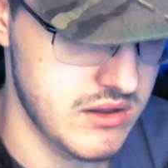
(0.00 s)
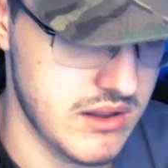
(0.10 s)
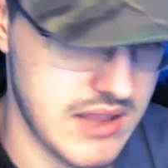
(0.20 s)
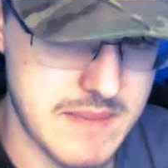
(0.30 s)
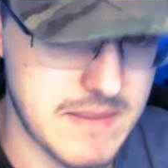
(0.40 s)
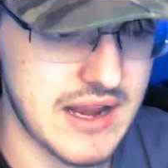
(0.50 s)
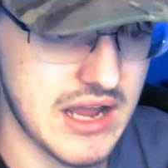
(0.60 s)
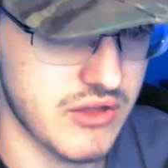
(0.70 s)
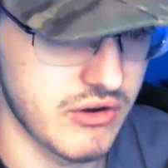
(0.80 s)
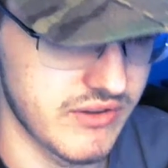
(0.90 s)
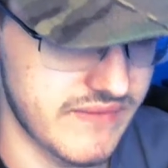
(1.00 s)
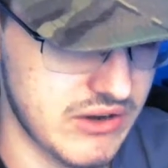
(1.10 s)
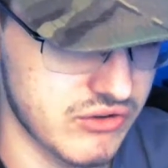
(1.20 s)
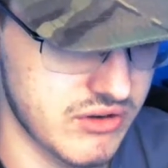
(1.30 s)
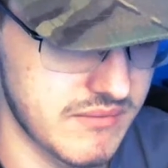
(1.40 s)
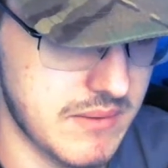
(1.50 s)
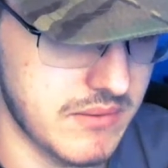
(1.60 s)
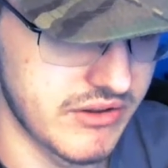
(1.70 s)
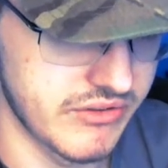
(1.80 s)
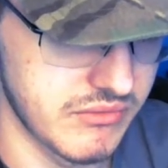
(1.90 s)
and many others. I think those are the main
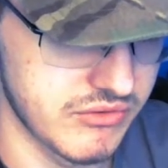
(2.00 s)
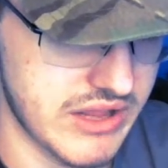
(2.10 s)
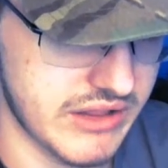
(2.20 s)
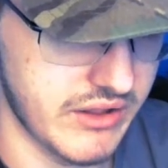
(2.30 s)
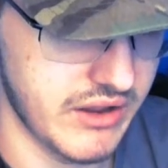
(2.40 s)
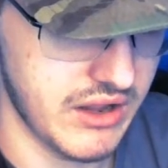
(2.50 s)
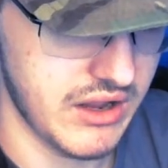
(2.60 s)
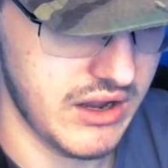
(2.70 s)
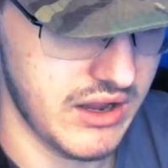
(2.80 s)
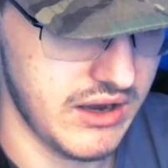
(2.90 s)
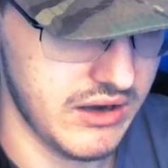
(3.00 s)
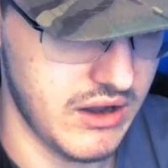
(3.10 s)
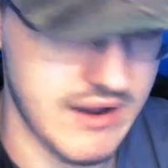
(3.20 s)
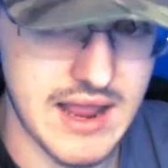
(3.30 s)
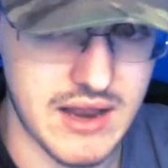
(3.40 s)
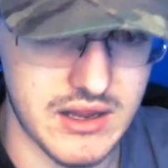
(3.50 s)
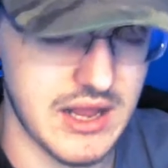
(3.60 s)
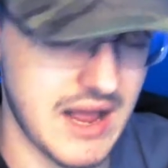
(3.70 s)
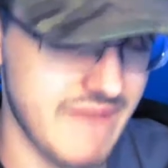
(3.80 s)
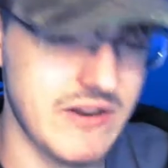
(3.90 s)
ones, most likely. And oh yeah,
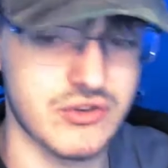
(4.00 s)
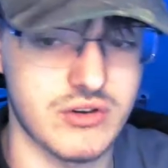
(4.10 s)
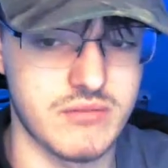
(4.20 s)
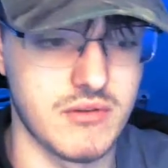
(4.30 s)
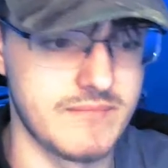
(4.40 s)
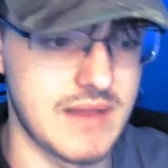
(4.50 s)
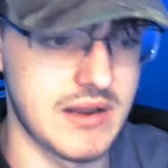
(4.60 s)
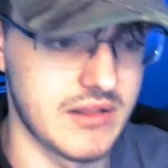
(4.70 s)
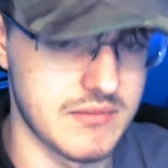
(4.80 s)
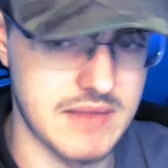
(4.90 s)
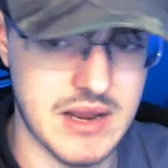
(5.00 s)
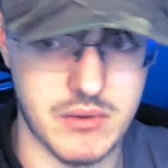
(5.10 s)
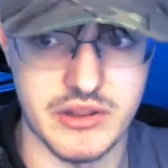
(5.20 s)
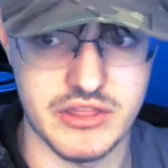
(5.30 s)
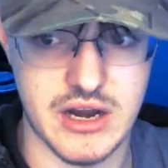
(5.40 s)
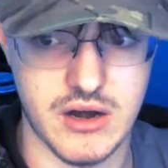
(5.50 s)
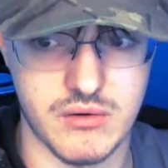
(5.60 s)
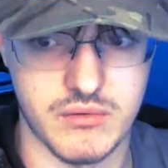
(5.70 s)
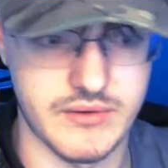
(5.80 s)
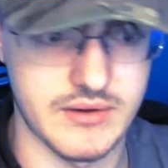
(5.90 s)
I think those are mainly the main ones that
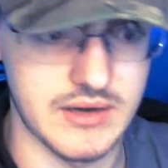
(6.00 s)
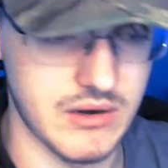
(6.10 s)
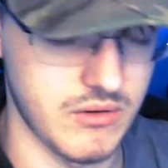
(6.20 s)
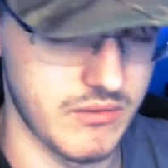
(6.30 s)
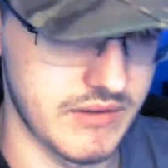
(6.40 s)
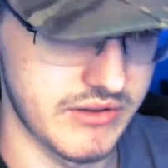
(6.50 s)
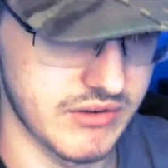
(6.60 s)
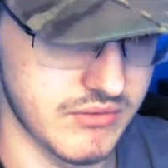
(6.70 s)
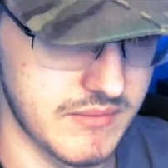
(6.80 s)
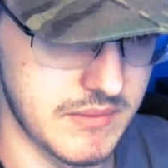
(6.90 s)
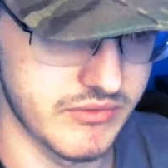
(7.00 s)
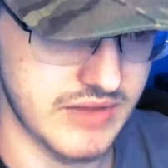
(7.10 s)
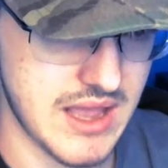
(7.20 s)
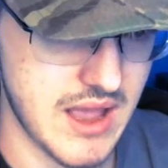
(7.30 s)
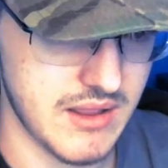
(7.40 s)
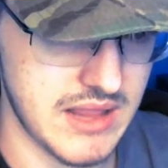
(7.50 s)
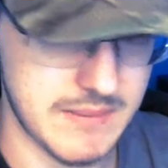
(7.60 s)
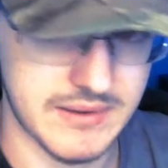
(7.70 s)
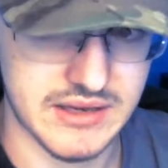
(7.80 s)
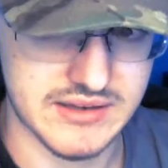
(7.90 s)
are that are on this agreement was that
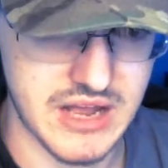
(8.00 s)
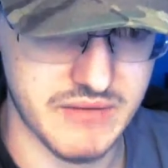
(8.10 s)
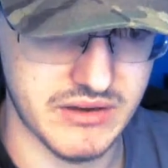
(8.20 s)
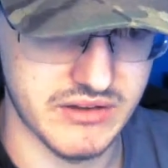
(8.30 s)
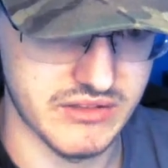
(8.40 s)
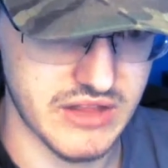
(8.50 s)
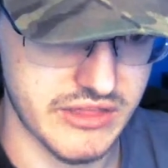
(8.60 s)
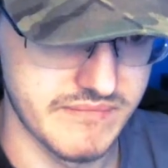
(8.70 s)
having kicked out because that's